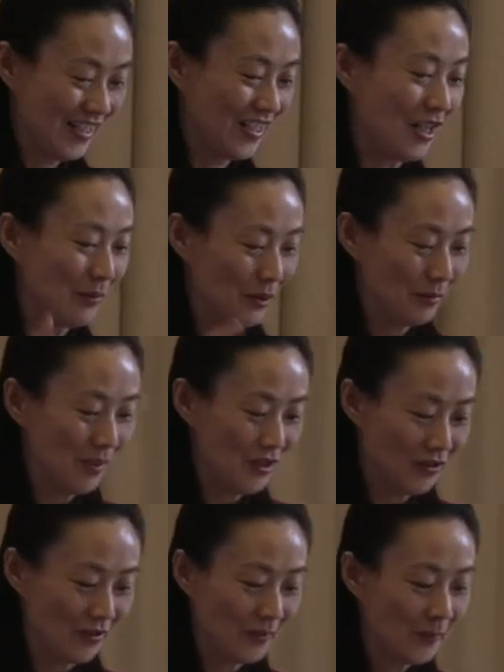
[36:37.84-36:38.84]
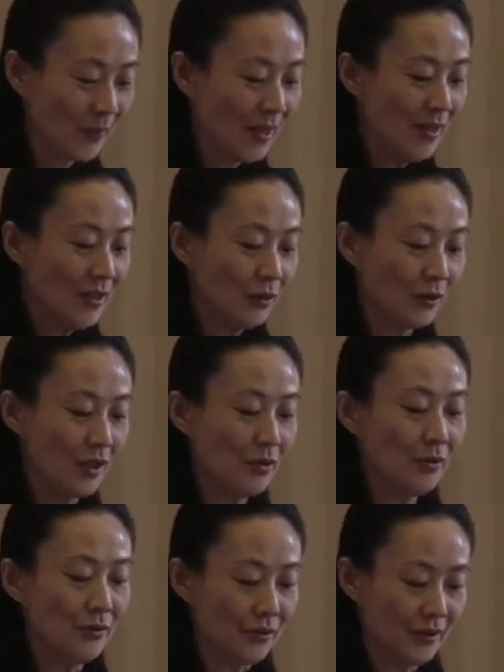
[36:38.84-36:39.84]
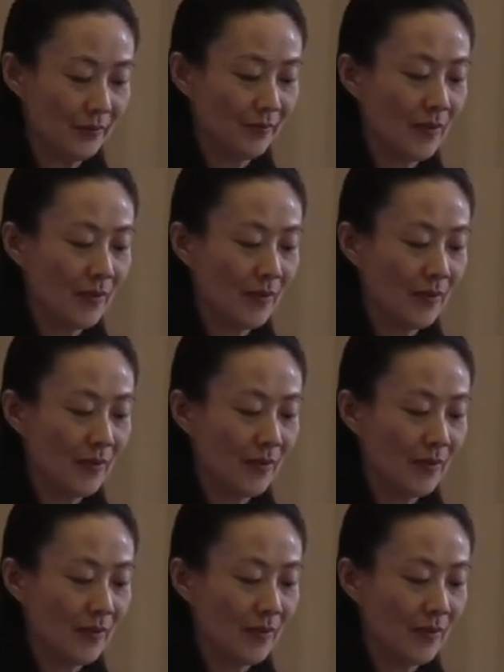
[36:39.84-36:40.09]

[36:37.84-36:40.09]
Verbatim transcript: I jumped 2 pages. To conclude,